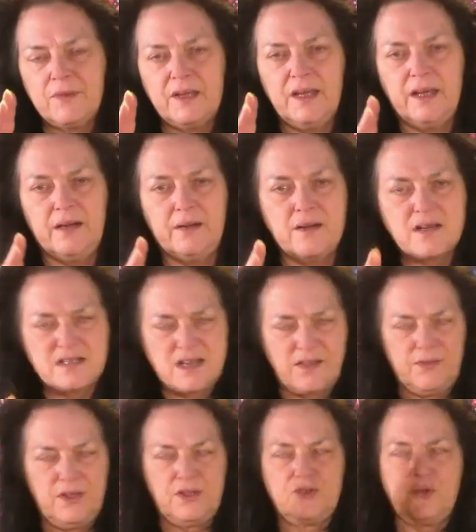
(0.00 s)
you know,
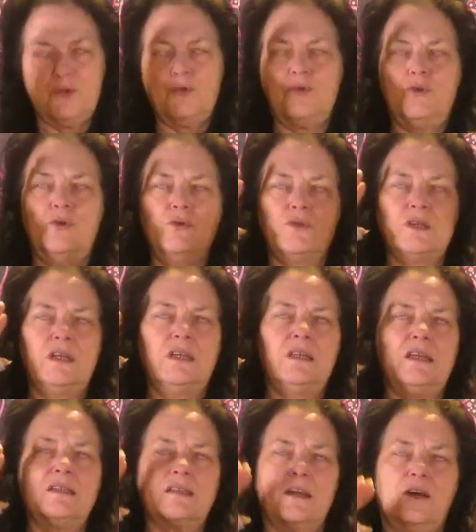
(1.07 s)
that you're using
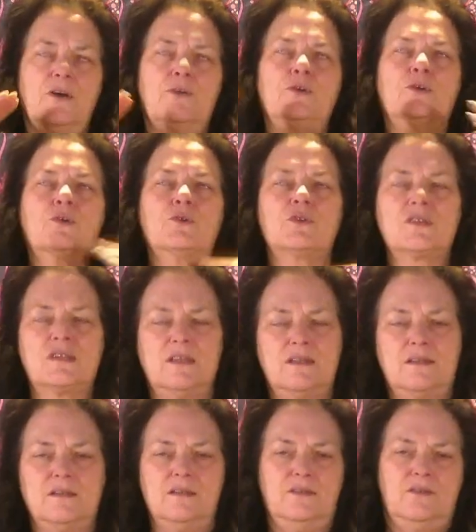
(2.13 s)
these other
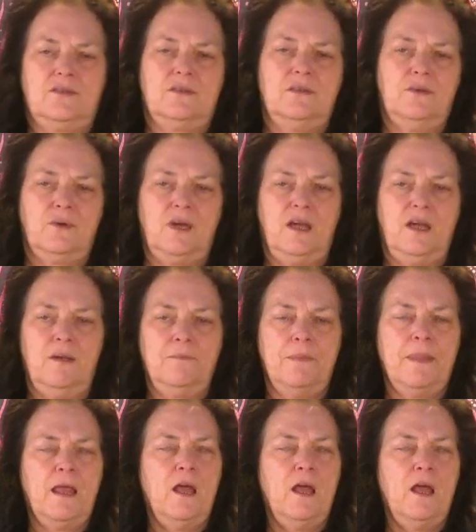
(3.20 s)
senses, okay?